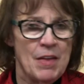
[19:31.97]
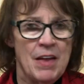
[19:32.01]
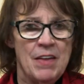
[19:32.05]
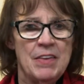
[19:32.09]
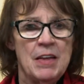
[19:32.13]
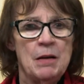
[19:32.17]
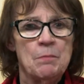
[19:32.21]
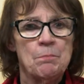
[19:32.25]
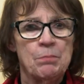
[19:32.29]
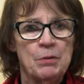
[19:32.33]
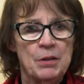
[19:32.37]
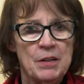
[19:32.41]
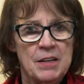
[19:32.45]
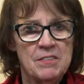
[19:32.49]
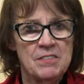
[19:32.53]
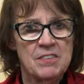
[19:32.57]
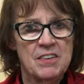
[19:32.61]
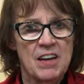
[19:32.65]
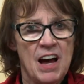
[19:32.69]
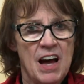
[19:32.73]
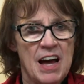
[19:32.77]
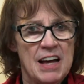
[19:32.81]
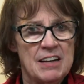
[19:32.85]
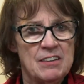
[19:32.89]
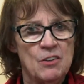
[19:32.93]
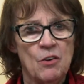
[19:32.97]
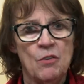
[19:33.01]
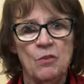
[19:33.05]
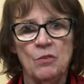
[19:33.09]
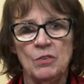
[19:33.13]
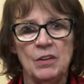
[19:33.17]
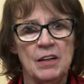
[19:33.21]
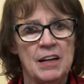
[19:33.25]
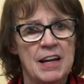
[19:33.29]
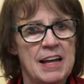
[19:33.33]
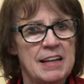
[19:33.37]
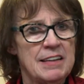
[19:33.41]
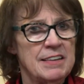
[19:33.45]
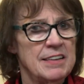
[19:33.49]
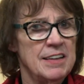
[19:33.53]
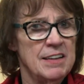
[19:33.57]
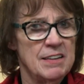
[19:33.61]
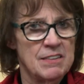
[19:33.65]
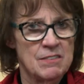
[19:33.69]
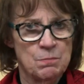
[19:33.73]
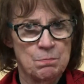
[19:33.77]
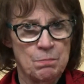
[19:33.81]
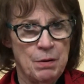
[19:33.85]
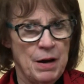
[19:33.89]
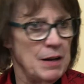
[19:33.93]
that please God, don't let
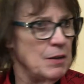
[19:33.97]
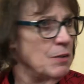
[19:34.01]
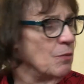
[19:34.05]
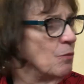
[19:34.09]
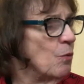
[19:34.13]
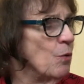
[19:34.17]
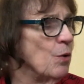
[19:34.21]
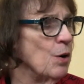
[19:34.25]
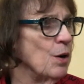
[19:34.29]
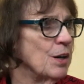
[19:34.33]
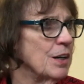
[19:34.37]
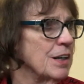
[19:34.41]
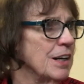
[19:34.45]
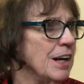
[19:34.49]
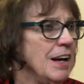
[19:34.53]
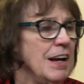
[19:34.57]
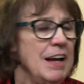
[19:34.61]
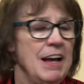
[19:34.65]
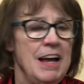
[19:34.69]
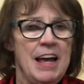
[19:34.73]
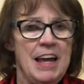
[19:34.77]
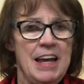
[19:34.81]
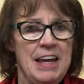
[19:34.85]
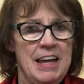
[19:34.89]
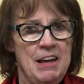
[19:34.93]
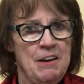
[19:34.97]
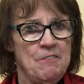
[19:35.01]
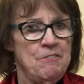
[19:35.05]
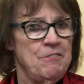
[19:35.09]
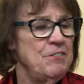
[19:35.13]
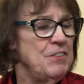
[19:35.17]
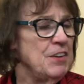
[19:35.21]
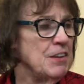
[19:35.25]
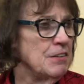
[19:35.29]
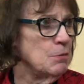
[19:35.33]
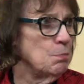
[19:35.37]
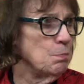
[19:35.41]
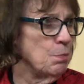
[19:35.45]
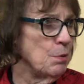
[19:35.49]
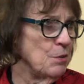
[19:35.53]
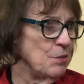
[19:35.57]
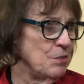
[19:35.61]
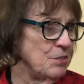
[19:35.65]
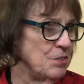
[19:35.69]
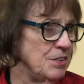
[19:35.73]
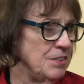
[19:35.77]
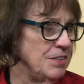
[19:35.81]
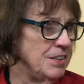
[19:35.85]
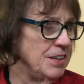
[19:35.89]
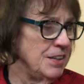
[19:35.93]
this button work if this
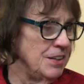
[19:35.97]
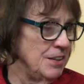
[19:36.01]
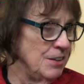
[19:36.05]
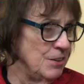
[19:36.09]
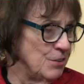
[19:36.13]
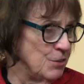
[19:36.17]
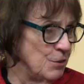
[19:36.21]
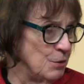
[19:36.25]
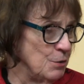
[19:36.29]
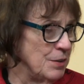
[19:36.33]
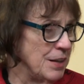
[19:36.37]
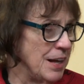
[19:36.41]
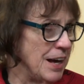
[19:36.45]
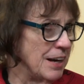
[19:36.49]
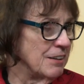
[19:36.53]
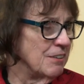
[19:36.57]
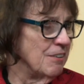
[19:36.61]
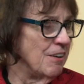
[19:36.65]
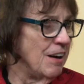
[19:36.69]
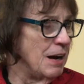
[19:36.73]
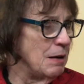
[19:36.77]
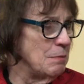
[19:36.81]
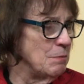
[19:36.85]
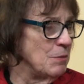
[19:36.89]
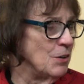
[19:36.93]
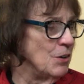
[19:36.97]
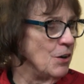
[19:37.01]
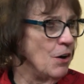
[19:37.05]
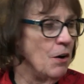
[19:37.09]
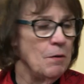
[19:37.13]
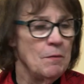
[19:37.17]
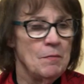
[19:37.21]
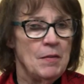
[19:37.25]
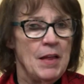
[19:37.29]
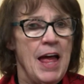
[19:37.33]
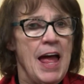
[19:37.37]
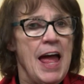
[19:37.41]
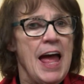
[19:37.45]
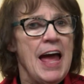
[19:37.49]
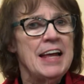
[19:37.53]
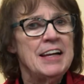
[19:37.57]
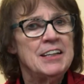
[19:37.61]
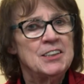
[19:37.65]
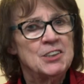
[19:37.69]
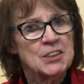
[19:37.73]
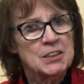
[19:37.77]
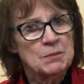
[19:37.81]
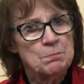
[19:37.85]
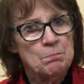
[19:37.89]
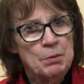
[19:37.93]
person didn't do that crime, you know. And it
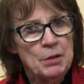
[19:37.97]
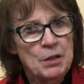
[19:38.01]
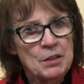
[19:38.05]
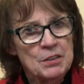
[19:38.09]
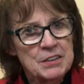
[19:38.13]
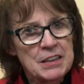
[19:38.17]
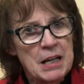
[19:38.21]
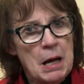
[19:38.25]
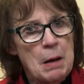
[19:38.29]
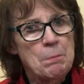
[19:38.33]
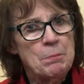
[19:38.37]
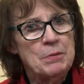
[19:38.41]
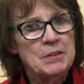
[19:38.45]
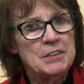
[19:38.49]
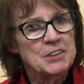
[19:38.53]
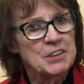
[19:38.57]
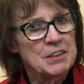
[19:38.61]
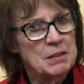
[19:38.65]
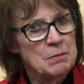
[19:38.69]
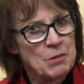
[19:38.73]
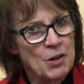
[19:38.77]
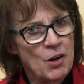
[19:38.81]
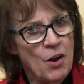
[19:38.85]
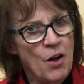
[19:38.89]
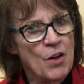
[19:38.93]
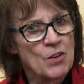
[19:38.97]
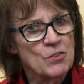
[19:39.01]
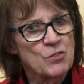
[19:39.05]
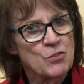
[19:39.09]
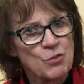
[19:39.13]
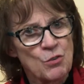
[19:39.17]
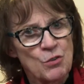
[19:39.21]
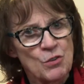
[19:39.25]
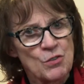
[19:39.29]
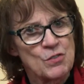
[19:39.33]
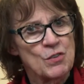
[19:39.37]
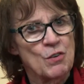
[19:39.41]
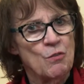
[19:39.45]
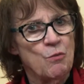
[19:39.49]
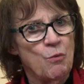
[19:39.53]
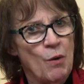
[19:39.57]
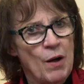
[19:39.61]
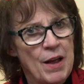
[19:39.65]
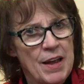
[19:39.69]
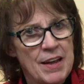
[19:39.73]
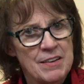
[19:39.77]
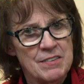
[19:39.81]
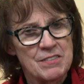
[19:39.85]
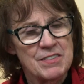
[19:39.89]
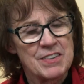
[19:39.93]
just built up into him in all sorts of
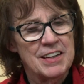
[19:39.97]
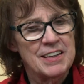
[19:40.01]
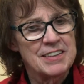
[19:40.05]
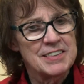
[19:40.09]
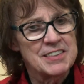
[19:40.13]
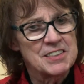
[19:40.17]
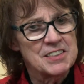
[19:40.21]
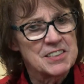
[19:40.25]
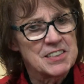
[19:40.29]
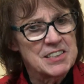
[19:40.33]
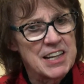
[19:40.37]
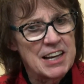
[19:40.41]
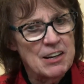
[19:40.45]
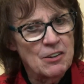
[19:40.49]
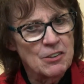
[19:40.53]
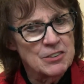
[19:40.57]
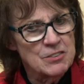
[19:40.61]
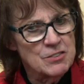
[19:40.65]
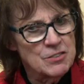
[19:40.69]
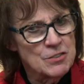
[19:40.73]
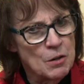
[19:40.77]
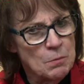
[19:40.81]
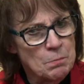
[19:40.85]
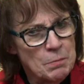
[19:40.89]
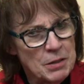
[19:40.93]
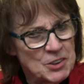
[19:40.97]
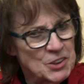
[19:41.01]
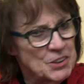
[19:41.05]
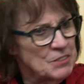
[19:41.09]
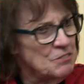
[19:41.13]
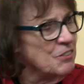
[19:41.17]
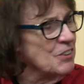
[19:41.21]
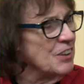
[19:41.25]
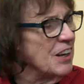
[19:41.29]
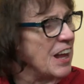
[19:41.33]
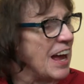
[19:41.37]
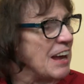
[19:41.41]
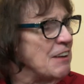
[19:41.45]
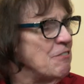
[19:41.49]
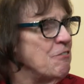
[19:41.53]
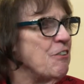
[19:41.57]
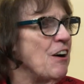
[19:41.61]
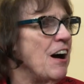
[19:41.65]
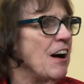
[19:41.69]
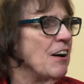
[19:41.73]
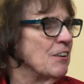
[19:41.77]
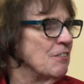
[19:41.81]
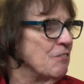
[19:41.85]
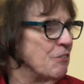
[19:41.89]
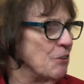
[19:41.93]
ways that it just took so much of life
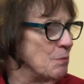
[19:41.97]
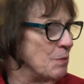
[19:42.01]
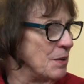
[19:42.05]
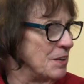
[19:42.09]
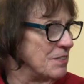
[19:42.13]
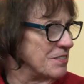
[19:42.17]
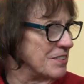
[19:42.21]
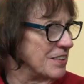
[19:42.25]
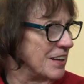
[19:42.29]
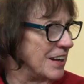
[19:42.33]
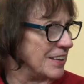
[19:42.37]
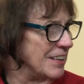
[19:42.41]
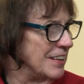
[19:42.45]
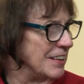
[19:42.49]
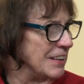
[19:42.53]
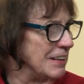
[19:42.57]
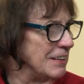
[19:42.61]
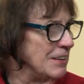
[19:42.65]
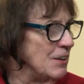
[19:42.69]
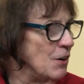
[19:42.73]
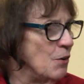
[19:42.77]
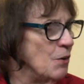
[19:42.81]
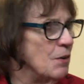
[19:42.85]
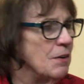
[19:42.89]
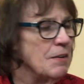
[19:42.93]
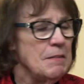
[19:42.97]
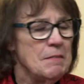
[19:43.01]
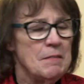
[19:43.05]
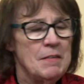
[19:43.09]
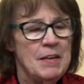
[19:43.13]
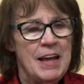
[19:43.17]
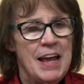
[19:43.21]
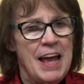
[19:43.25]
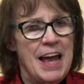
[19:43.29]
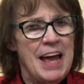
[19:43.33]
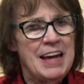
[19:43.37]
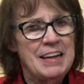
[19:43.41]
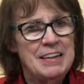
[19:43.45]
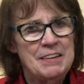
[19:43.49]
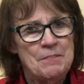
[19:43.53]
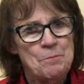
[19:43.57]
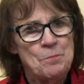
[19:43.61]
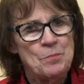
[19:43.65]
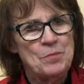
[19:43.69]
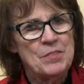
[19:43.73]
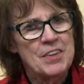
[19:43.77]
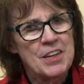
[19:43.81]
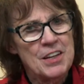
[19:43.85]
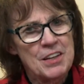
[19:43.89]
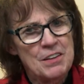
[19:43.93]
out of him, he said, you know.
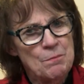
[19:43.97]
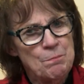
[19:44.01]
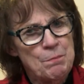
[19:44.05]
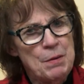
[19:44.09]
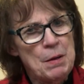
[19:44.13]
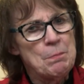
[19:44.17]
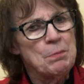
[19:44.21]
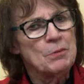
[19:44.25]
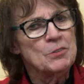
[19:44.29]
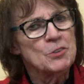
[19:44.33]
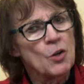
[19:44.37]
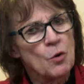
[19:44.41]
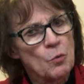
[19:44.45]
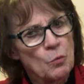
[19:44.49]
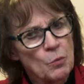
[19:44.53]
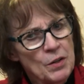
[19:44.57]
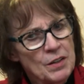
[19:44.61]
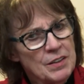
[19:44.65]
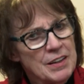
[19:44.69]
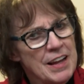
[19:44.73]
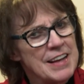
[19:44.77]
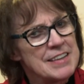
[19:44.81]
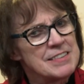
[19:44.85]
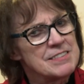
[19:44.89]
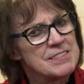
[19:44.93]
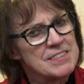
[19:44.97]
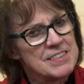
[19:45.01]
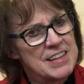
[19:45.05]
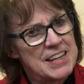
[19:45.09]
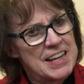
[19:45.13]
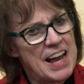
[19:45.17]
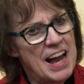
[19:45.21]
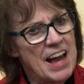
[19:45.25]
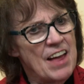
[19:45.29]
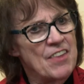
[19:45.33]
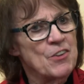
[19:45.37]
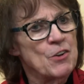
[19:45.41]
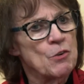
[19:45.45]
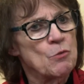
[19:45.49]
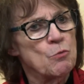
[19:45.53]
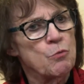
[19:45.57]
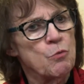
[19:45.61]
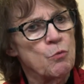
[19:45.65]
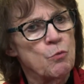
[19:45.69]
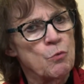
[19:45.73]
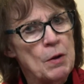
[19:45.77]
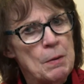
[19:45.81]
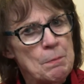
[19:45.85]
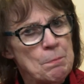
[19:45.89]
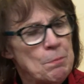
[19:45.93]
And people don't realize the other
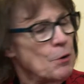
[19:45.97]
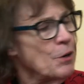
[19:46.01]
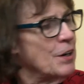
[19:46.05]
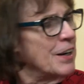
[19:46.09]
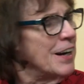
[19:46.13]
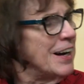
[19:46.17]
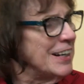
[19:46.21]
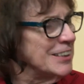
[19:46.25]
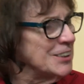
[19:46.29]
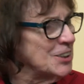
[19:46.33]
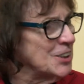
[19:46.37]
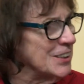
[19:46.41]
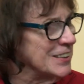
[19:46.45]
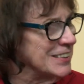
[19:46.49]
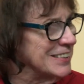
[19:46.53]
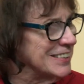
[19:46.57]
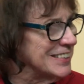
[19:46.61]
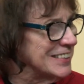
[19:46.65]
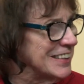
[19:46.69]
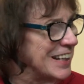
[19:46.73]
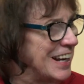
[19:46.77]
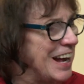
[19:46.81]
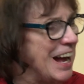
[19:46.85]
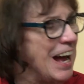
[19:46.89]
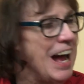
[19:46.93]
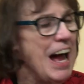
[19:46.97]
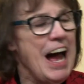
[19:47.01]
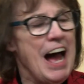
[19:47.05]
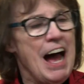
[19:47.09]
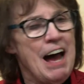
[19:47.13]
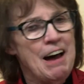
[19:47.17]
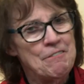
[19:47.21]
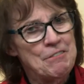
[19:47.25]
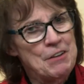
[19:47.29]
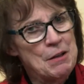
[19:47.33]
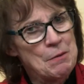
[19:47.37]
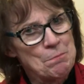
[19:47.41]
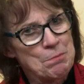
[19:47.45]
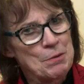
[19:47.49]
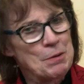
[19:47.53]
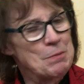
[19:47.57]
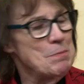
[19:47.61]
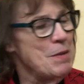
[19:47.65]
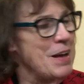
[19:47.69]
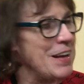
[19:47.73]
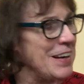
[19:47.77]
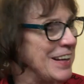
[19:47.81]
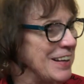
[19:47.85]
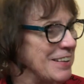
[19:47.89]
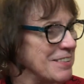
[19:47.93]
repercussions of
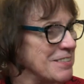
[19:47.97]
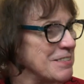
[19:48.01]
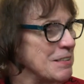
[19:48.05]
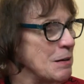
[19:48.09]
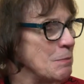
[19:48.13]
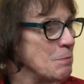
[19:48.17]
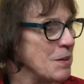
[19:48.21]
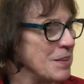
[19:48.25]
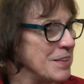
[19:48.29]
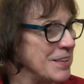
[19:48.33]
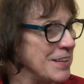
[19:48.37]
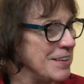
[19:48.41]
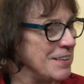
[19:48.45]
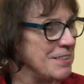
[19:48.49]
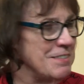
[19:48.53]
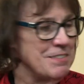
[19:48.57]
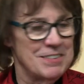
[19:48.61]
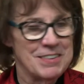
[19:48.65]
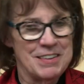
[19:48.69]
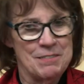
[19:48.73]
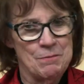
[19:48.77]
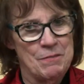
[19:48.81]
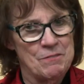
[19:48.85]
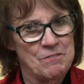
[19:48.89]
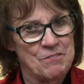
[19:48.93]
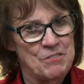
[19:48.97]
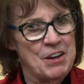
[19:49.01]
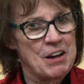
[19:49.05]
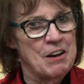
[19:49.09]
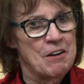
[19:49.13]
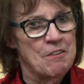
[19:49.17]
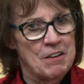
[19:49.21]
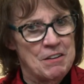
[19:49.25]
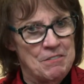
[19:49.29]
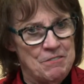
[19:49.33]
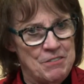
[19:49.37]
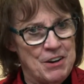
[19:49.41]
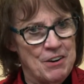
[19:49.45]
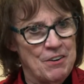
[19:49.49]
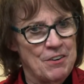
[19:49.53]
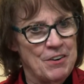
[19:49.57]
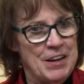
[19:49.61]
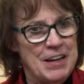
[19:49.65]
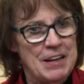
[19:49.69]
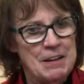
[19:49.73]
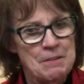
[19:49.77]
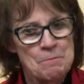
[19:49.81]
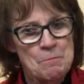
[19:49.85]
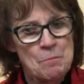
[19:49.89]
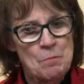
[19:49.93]
implementing some of these very,
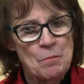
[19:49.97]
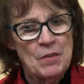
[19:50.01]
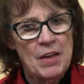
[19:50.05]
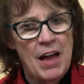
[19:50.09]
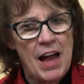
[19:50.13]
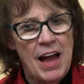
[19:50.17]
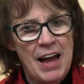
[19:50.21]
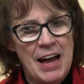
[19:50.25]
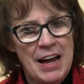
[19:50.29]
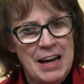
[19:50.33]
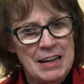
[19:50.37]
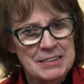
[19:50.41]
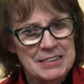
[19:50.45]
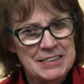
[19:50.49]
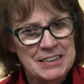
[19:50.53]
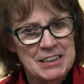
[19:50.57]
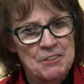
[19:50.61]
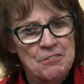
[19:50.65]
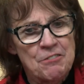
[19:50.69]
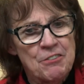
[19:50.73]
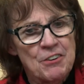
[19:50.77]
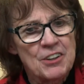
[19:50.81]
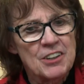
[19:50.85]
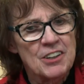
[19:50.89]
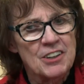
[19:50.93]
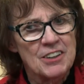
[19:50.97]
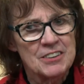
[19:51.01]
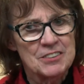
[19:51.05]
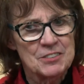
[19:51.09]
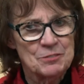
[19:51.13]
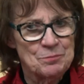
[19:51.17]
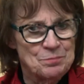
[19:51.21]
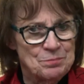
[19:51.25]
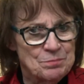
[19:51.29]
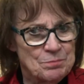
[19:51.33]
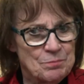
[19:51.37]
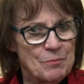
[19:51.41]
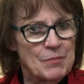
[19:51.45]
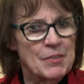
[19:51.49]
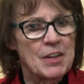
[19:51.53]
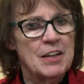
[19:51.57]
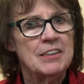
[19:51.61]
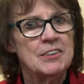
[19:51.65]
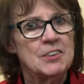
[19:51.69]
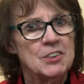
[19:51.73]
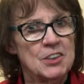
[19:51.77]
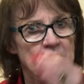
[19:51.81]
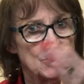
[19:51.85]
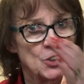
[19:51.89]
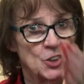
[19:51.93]
very difficult
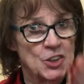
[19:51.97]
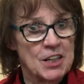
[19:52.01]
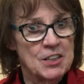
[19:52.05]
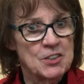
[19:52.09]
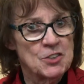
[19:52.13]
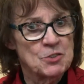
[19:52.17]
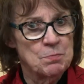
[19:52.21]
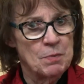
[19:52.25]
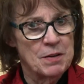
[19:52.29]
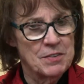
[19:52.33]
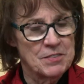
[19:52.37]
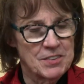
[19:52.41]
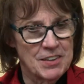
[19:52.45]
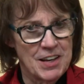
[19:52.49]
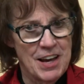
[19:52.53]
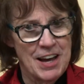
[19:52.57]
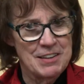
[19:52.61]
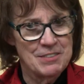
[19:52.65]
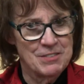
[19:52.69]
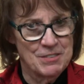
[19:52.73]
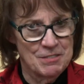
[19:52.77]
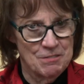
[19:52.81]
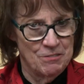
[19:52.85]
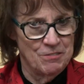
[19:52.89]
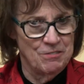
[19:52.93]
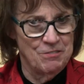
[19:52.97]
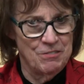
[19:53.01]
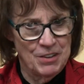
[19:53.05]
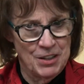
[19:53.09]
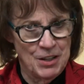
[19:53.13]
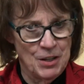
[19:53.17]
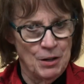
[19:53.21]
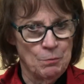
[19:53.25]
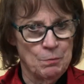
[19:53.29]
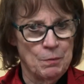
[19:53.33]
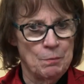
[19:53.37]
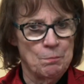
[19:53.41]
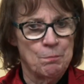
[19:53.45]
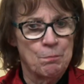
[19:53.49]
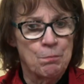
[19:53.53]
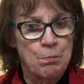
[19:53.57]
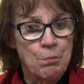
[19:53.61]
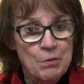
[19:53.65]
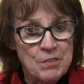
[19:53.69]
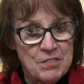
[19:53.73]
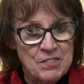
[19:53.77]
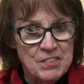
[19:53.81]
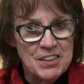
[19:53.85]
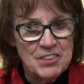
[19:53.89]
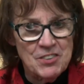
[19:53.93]
judgments, kinds of,
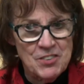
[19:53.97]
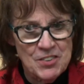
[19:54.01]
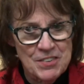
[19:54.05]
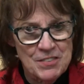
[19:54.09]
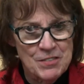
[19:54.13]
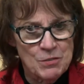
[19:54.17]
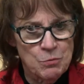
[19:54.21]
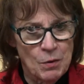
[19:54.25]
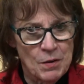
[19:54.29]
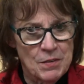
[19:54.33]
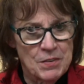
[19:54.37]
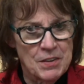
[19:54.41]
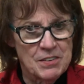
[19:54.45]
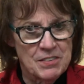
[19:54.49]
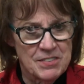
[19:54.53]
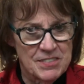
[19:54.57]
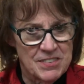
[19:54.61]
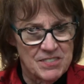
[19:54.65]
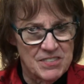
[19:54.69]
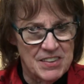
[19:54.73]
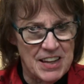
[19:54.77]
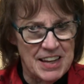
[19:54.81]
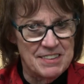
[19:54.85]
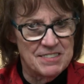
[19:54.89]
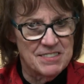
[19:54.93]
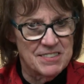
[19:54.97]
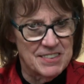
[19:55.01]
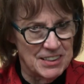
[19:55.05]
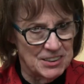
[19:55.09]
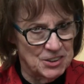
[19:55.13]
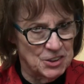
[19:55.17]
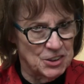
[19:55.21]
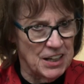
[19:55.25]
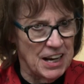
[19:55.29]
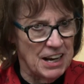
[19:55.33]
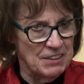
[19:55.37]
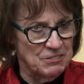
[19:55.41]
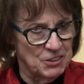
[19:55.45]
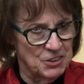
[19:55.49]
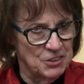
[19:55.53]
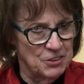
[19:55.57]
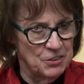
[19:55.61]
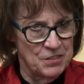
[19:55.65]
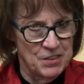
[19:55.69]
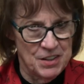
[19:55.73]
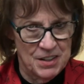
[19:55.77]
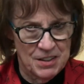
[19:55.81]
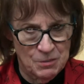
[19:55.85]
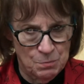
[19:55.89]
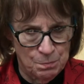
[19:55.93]
positions where the state says you have to do
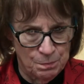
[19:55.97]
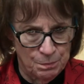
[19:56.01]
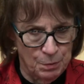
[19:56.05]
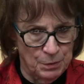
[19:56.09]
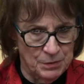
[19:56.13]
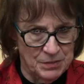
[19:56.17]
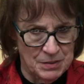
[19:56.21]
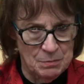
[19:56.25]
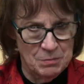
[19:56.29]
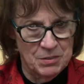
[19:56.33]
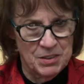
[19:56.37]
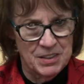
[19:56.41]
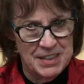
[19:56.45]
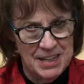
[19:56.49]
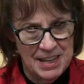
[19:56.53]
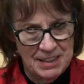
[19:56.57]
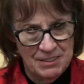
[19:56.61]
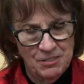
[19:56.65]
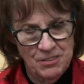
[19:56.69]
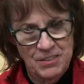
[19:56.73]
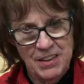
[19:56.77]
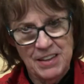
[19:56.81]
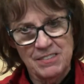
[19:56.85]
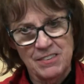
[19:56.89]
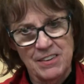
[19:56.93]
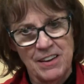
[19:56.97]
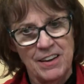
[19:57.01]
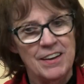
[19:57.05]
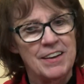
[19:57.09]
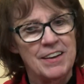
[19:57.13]
this, put someone to death or this.